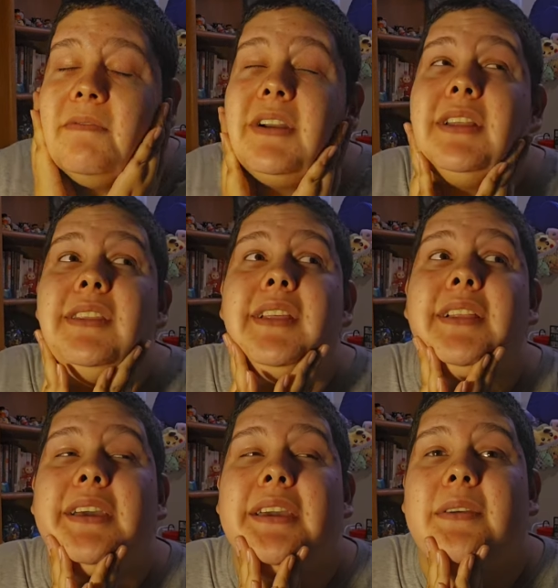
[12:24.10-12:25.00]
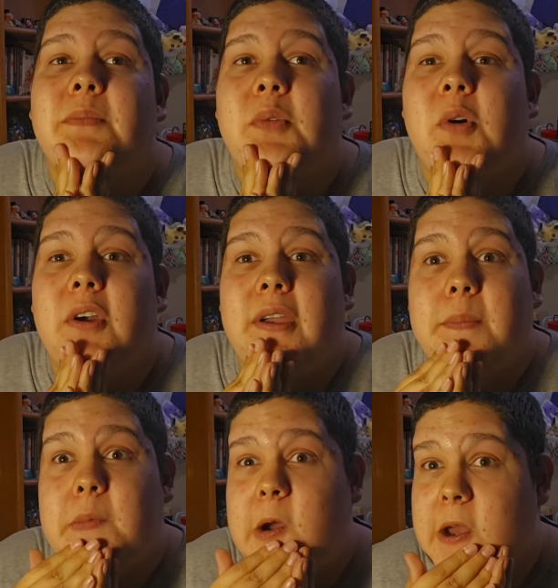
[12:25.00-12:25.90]
one of the like more
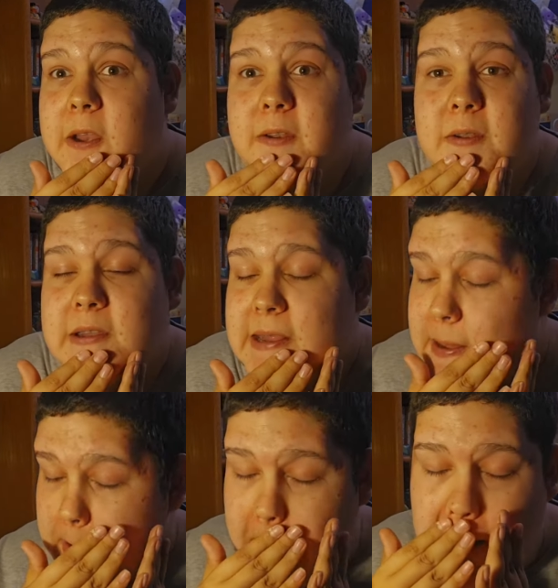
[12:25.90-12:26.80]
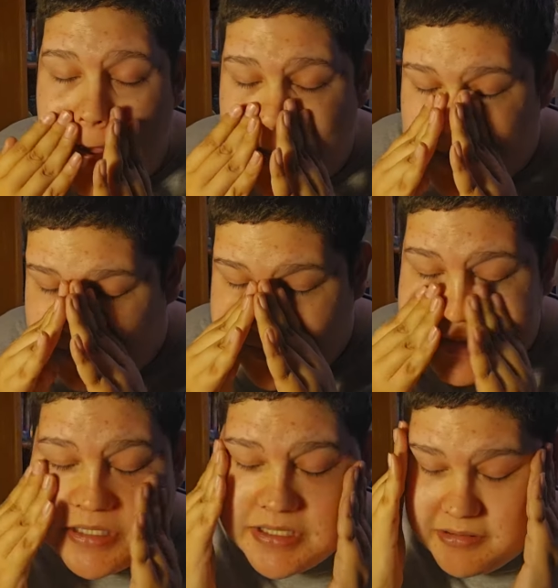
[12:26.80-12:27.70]
important
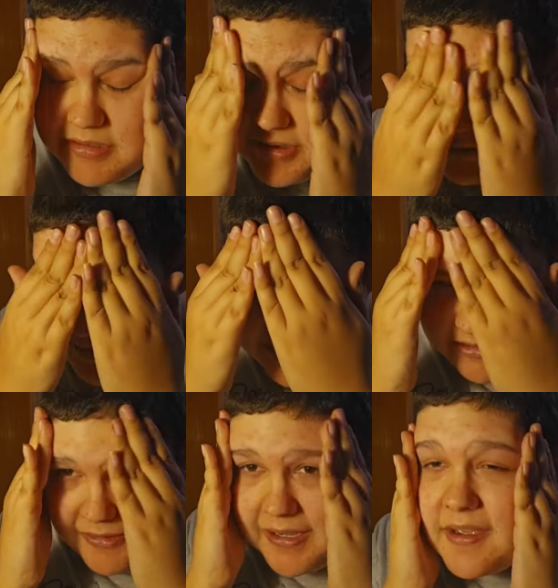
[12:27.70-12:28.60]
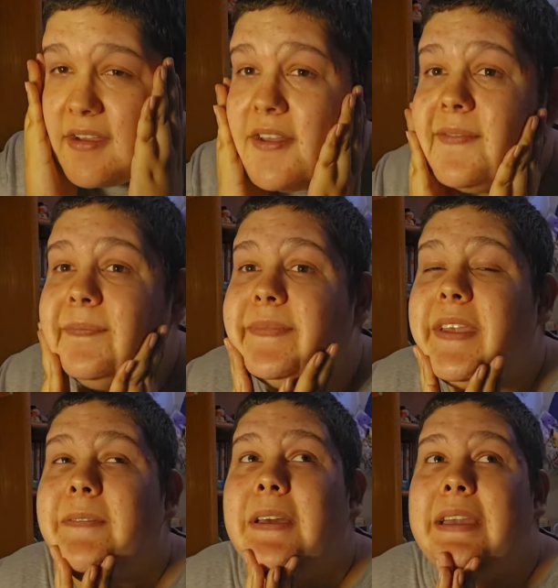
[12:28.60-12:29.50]
pieces of this criteria.
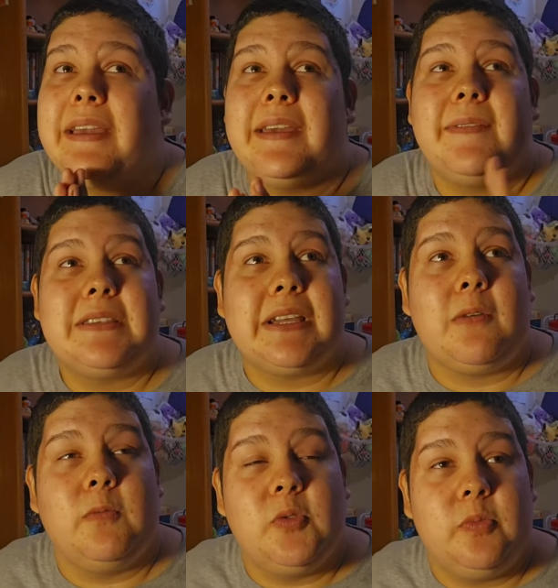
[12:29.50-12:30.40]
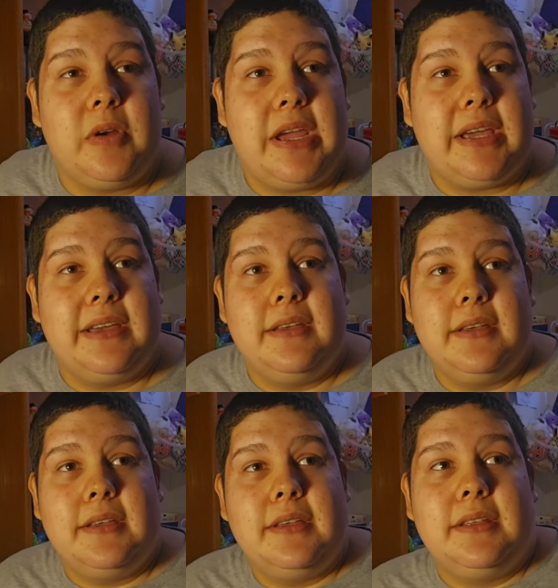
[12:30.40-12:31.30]
If it's like a rubric,
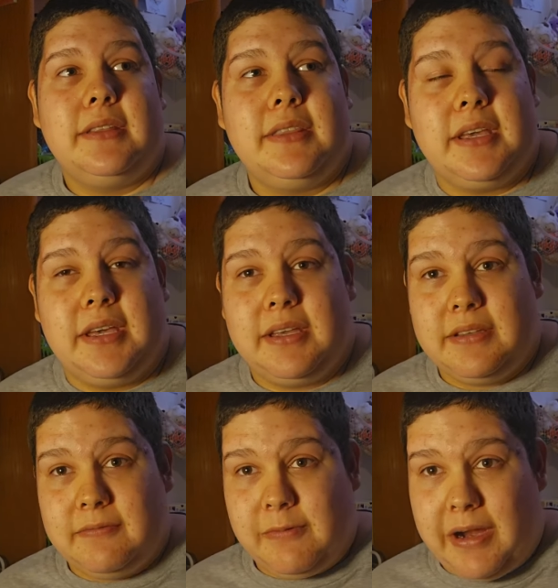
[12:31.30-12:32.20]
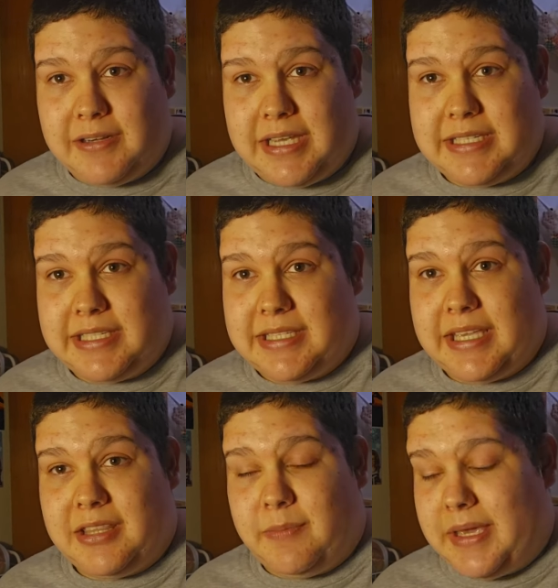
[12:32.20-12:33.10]
the wear test is
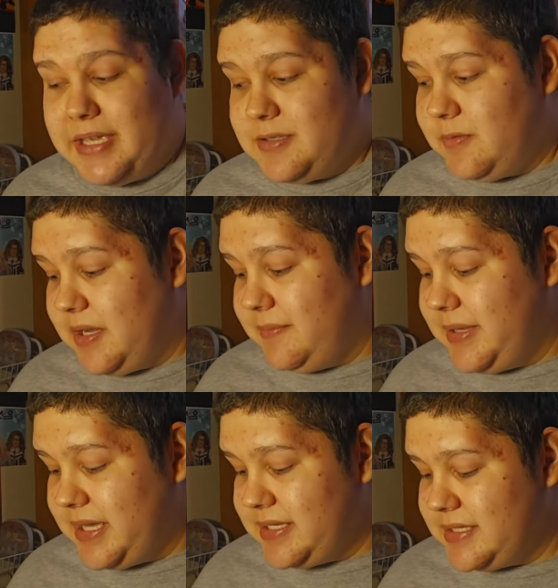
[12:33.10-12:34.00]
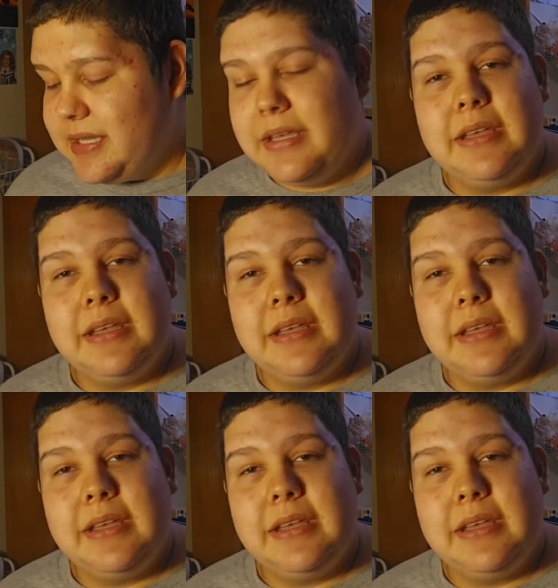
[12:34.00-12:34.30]
like the biggest one, because